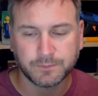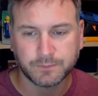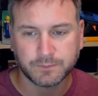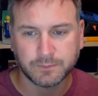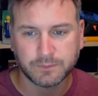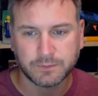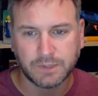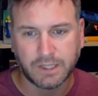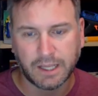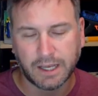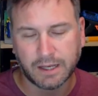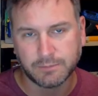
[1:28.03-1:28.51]

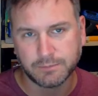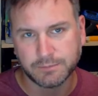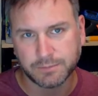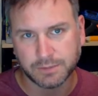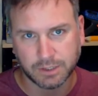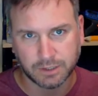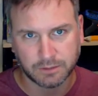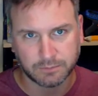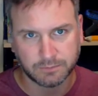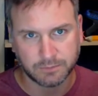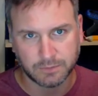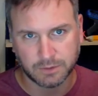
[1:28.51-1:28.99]
Yeah,
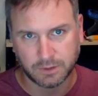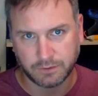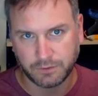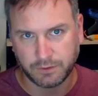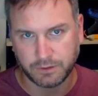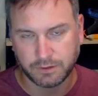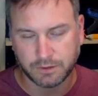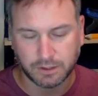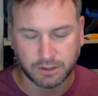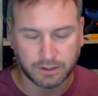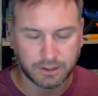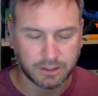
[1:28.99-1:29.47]
so if you
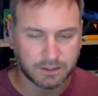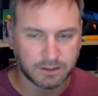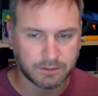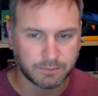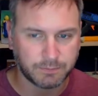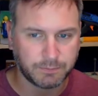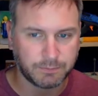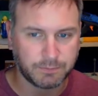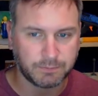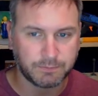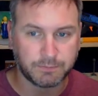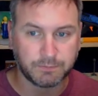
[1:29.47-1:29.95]
see this
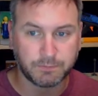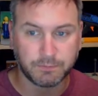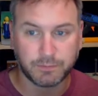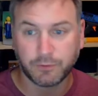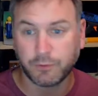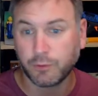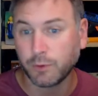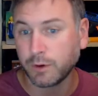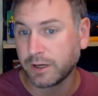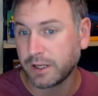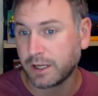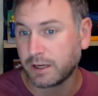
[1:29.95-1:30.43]

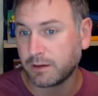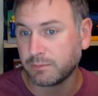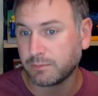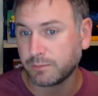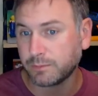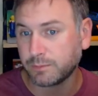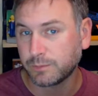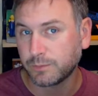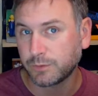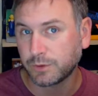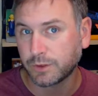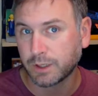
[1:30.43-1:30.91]
before now,
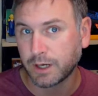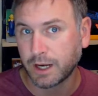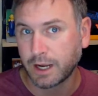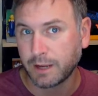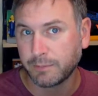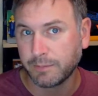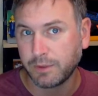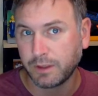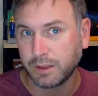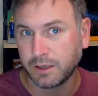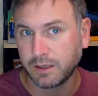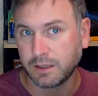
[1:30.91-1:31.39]
grab
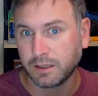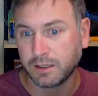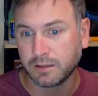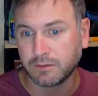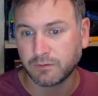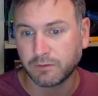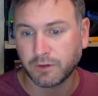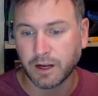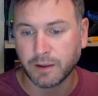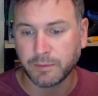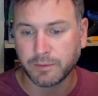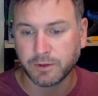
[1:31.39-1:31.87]
the
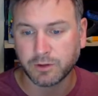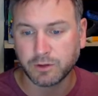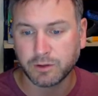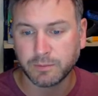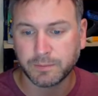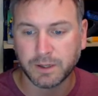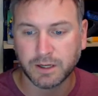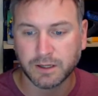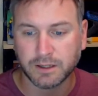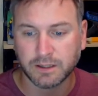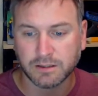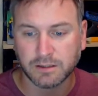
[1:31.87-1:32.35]

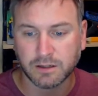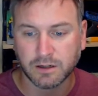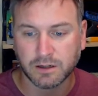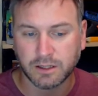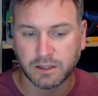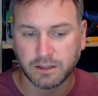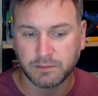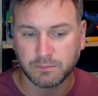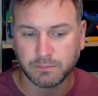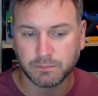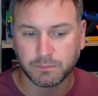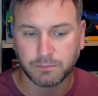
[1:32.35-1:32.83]
coupon. It's
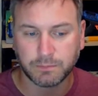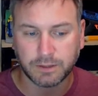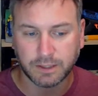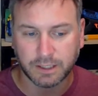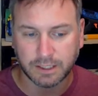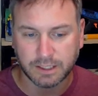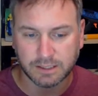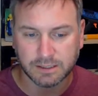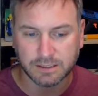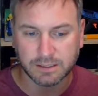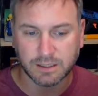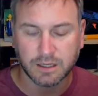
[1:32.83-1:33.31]
already
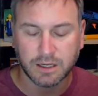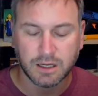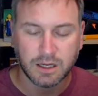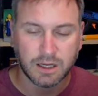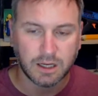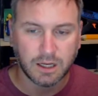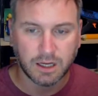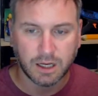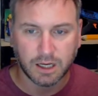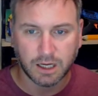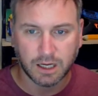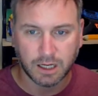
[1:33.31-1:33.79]
placed.
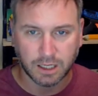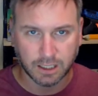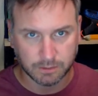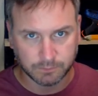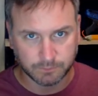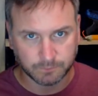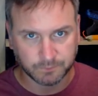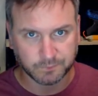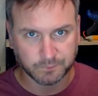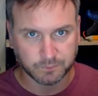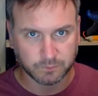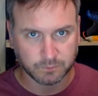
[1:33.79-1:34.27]

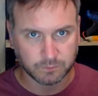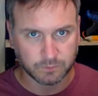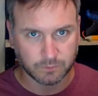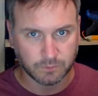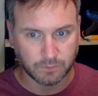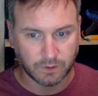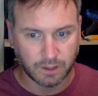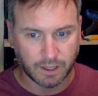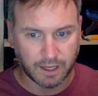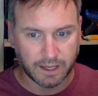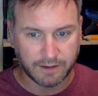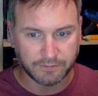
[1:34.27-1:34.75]

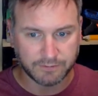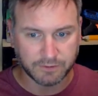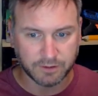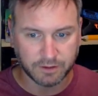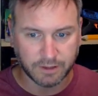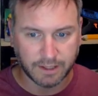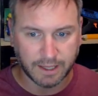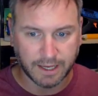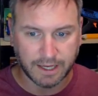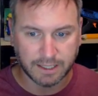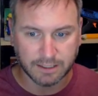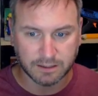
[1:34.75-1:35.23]
After
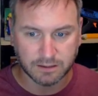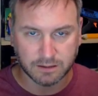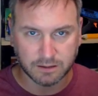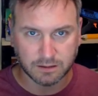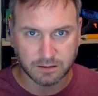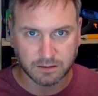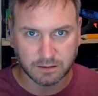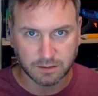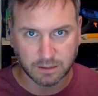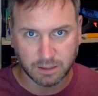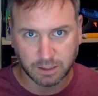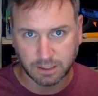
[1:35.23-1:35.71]
that,
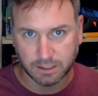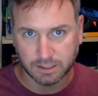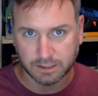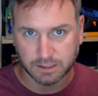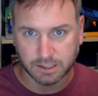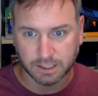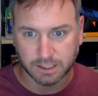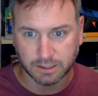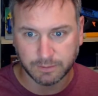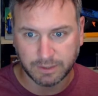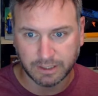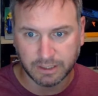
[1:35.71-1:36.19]
it's
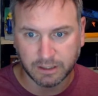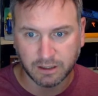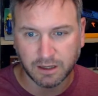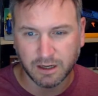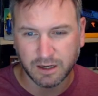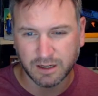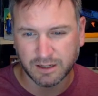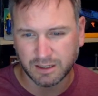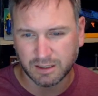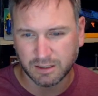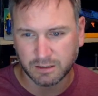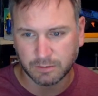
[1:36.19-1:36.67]
going to be
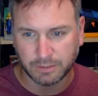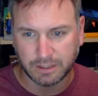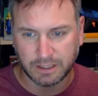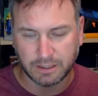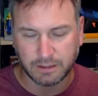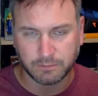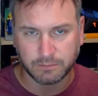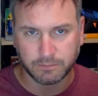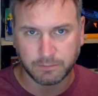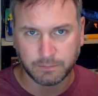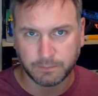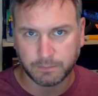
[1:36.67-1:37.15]
gone. It'll be
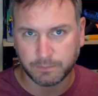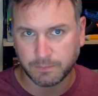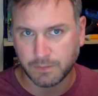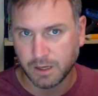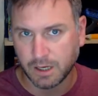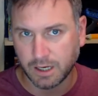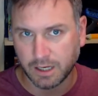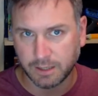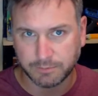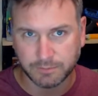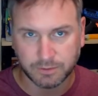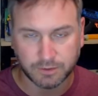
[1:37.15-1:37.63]

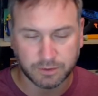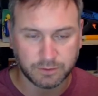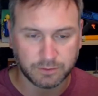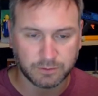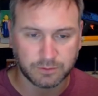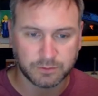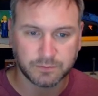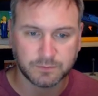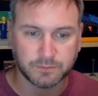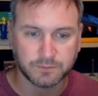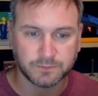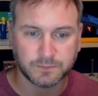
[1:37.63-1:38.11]
up to
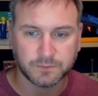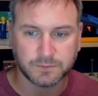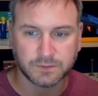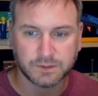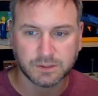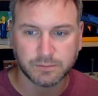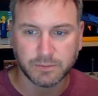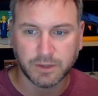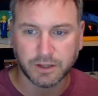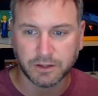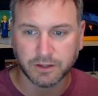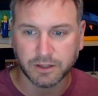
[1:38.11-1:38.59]

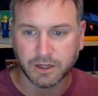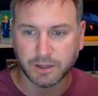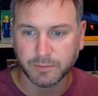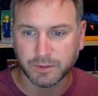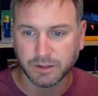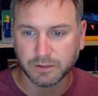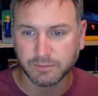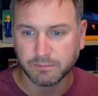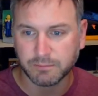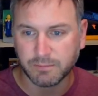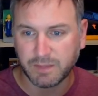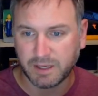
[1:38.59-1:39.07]
some other number,
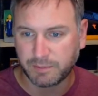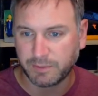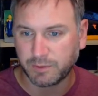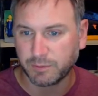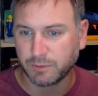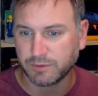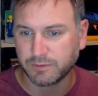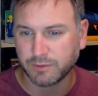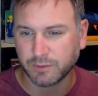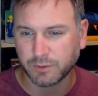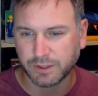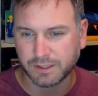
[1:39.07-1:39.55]
maybe
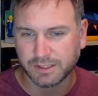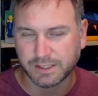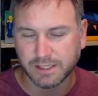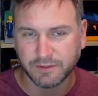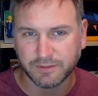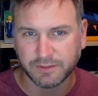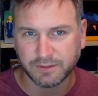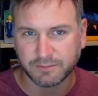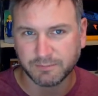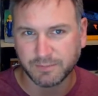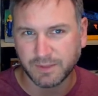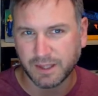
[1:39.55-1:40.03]
147.
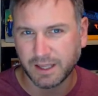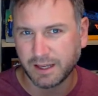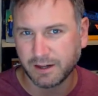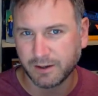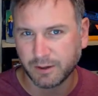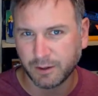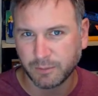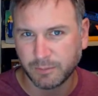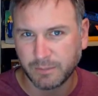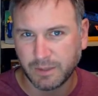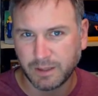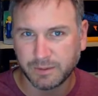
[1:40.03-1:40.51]
I don't
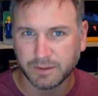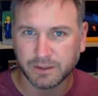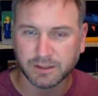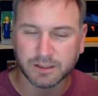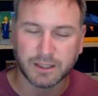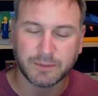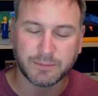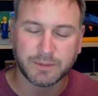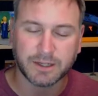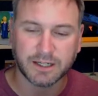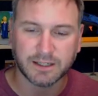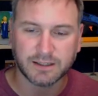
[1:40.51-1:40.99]
know. Maybe I'll
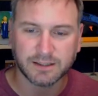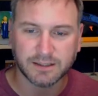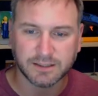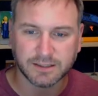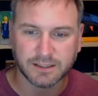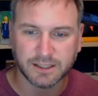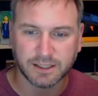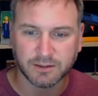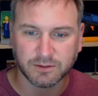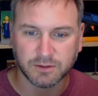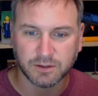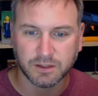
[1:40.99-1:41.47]
keep it at a
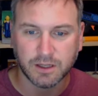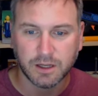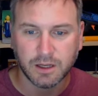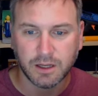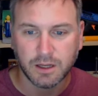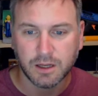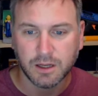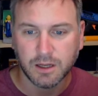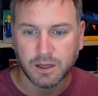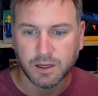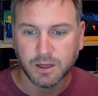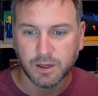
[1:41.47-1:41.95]
discount.
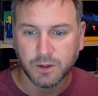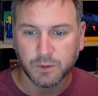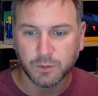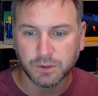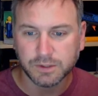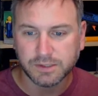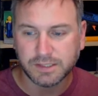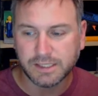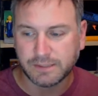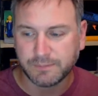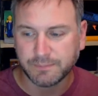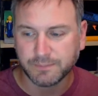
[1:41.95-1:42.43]
We'll
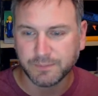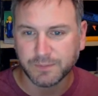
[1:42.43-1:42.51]
see.